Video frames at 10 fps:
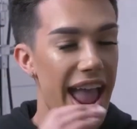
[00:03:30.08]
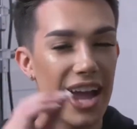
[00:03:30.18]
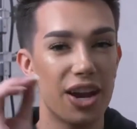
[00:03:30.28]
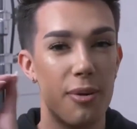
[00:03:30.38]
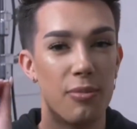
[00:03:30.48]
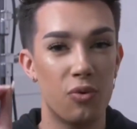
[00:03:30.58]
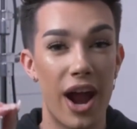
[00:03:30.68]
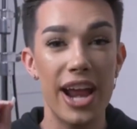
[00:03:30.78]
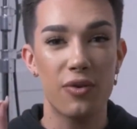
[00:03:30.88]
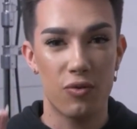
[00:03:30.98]
And
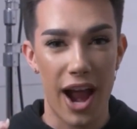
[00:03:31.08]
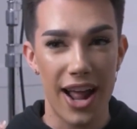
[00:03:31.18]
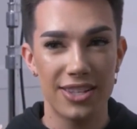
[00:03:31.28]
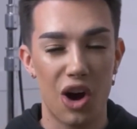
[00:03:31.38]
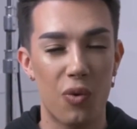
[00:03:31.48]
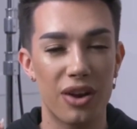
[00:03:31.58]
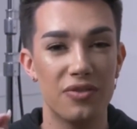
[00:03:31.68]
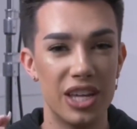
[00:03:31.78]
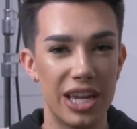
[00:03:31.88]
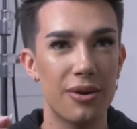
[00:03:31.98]
bright reds are one
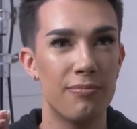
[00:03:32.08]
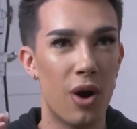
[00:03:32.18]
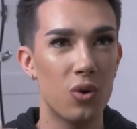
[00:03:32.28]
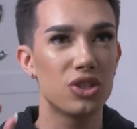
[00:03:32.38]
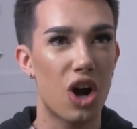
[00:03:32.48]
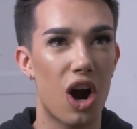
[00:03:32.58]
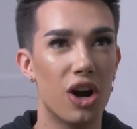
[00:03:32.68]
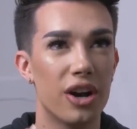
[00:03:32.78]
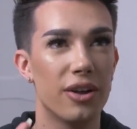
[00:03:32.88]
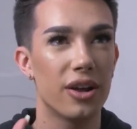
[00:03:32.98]
of the most
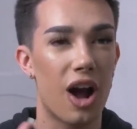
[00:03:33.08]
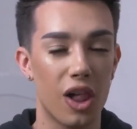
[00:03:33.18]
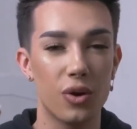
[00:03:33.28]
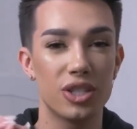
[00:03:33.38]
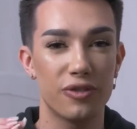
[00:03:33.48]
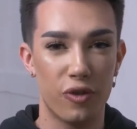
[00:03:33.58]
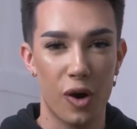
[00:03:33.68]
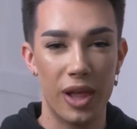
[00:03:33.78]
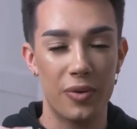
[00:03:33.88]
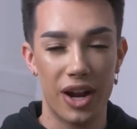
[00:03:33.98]
hard colors to
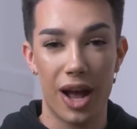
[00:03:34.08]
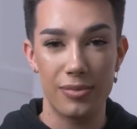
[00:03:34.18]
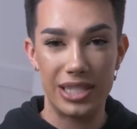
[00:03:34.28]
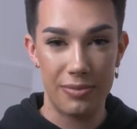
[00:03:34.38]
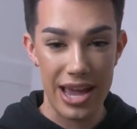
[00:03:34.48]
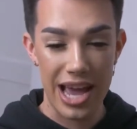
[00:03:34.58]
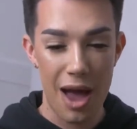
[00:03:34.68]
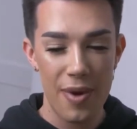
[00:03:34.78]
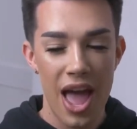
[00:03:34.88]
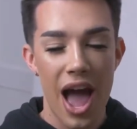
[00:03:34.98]
formulate when it comes to
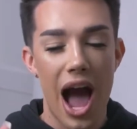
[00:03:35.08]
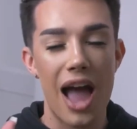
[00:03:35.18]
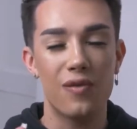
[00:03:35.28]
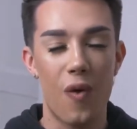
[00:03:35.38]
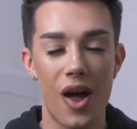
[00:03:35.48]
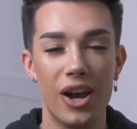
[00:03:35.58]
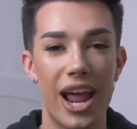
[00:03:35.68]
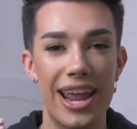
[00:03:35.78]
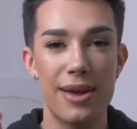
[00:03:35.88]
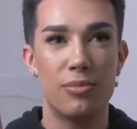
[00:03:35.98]
makeup. I've
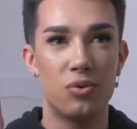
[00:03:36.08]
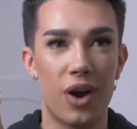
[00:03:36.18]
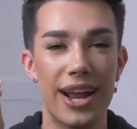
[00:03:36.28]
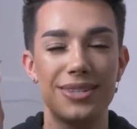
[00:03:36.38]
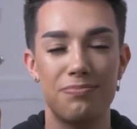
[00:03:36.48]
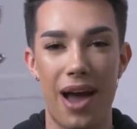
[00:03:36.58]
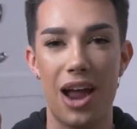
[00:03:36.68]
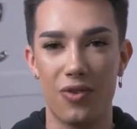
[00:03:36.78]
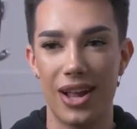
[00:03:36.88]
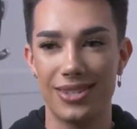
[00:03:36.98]
wanted a bright
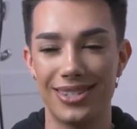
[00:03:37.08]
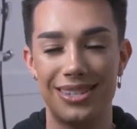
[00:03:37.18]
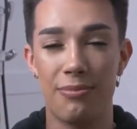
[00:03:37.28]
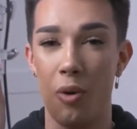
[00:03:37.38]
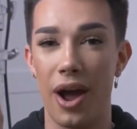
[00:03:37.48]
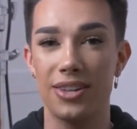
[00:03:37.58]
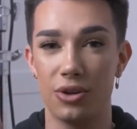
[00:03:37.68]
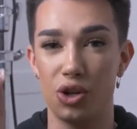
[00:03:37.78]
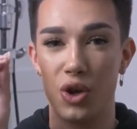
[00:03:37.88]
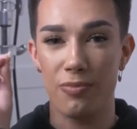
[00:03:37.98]
matte red since the moment I
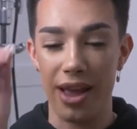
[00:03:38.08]
started doing